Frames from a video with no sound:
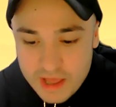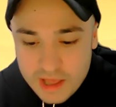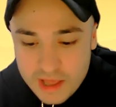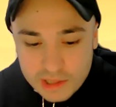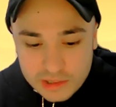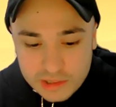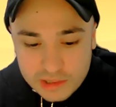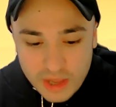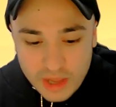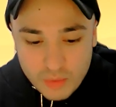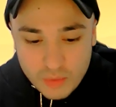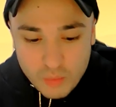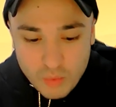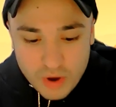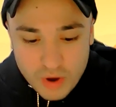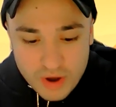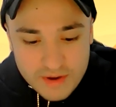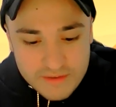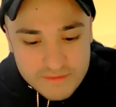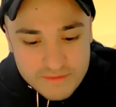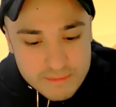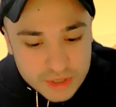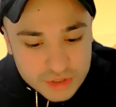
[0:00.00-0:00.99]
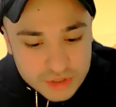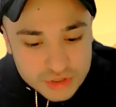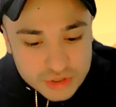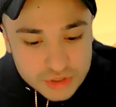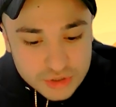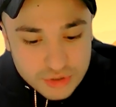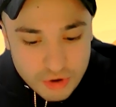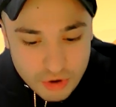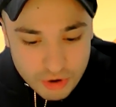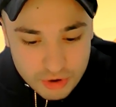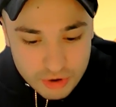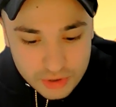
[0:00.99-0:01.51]
Like what I've mentioned
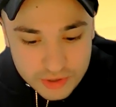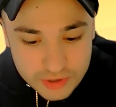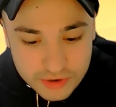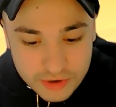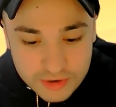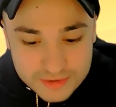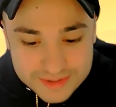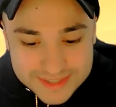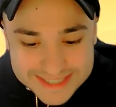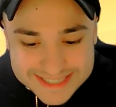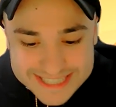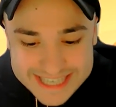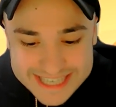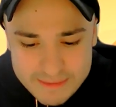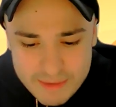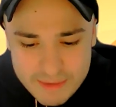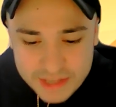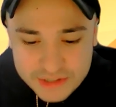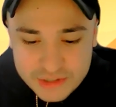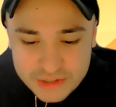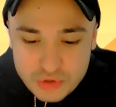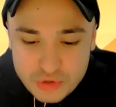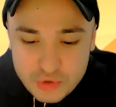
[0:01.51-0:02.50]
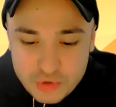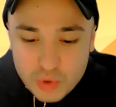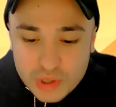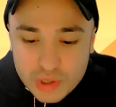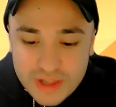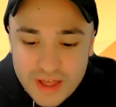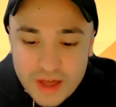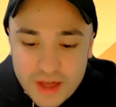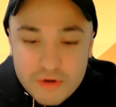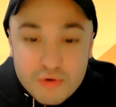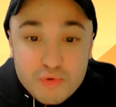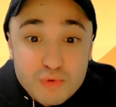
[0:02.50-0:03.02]
earlier, the team had to do a
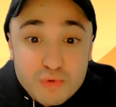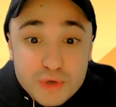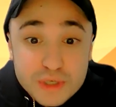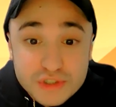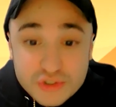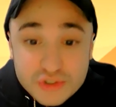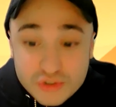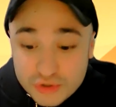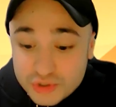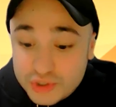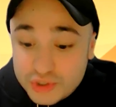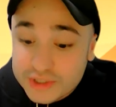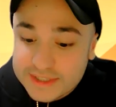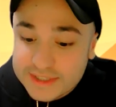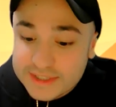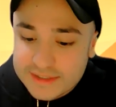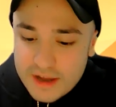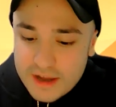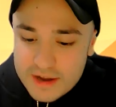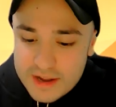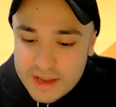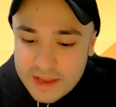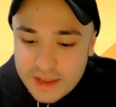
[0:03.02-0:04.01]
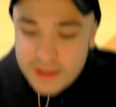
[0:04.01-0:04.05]
lot of research and studying.